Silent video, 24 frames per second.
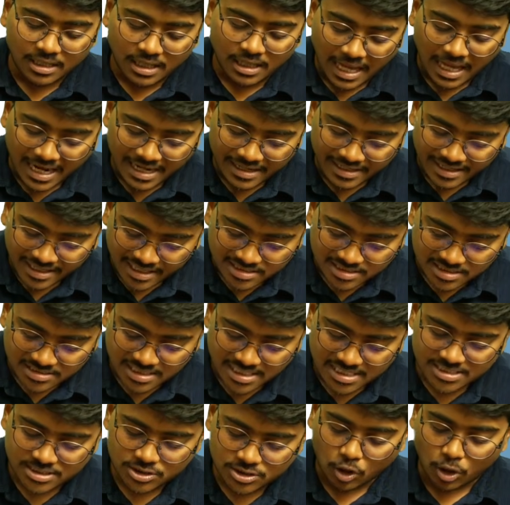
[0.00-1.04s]
and
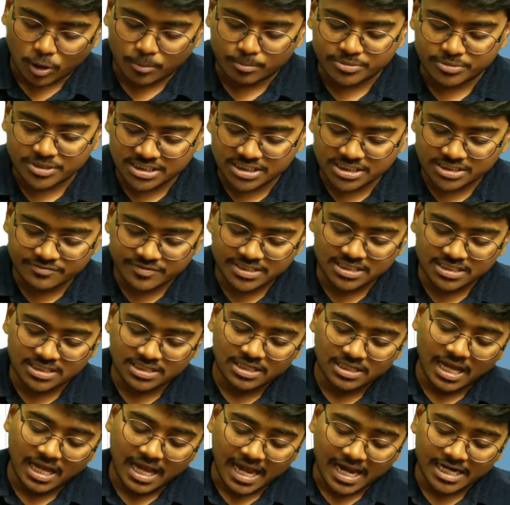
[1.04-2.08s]
exercise objectivity
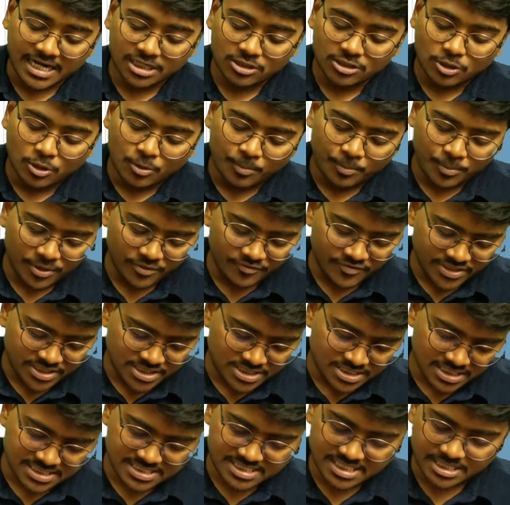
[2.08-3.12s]
and
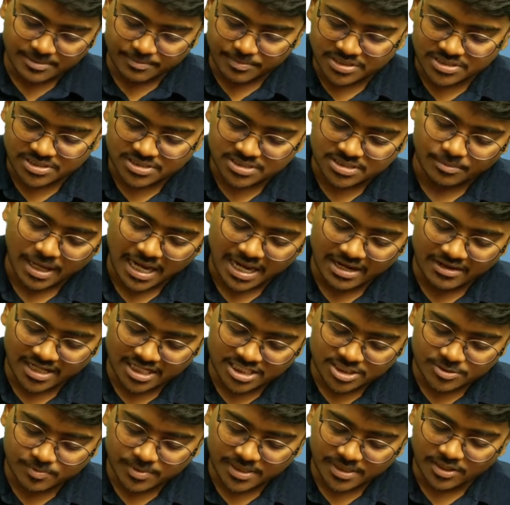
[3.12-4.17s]
professional skepticism. I'll
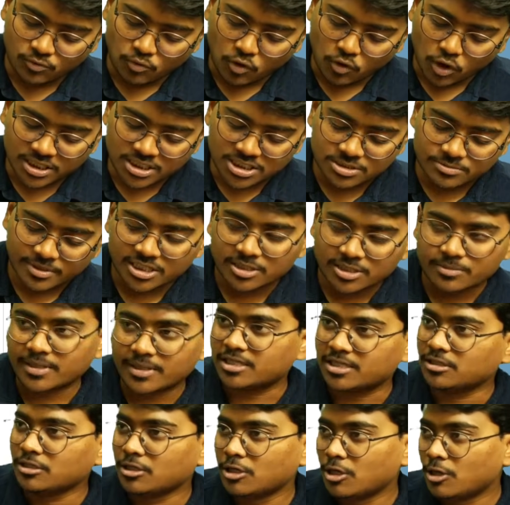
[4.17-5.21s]
explain what is meant
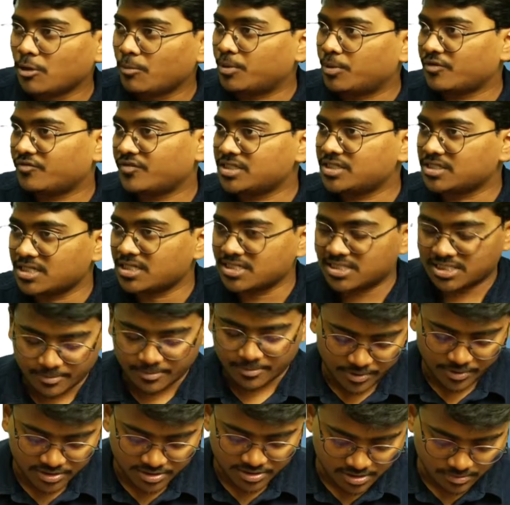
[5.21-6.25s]
by professional
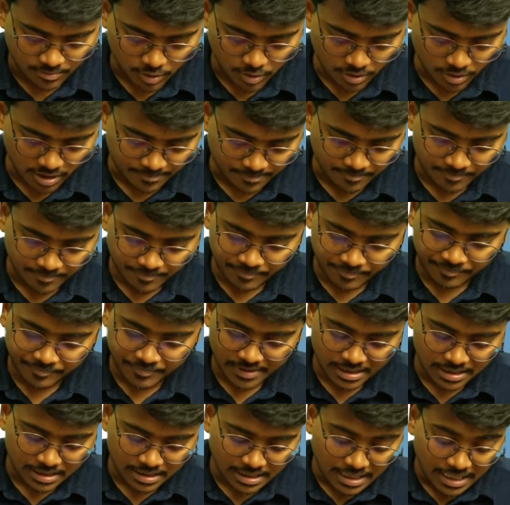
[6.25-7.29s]
skepticism. Okay.
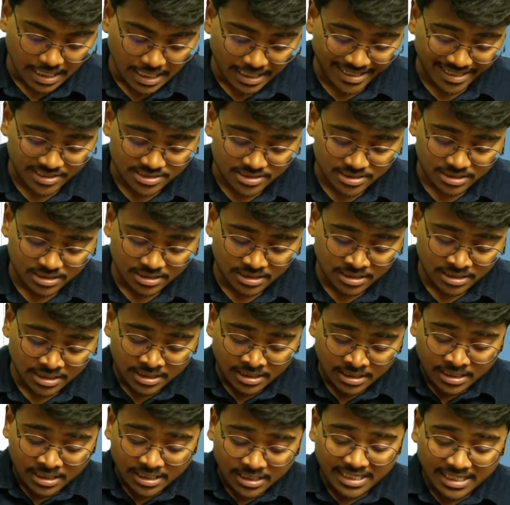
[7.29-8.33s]
Next,
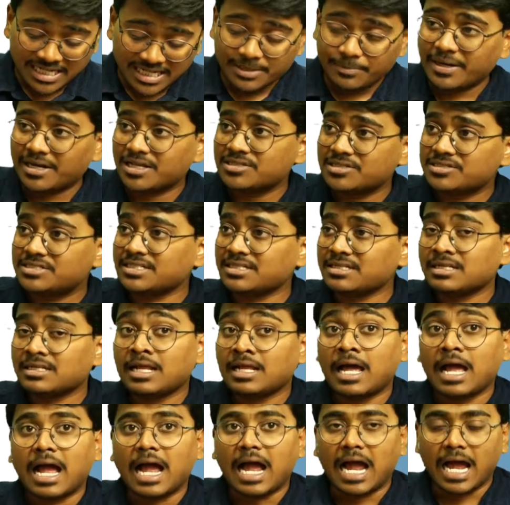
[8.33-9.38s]
independence in
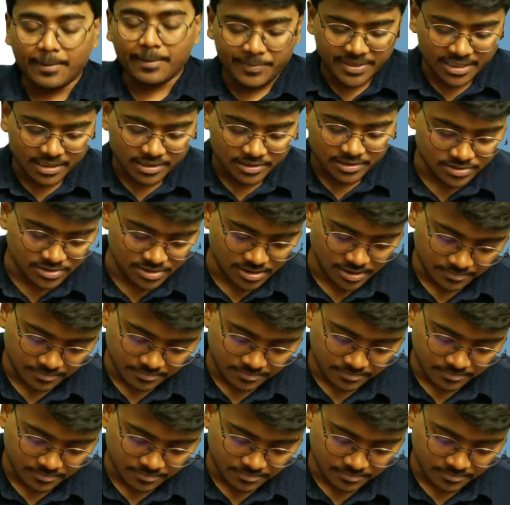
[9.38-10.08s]
appearance.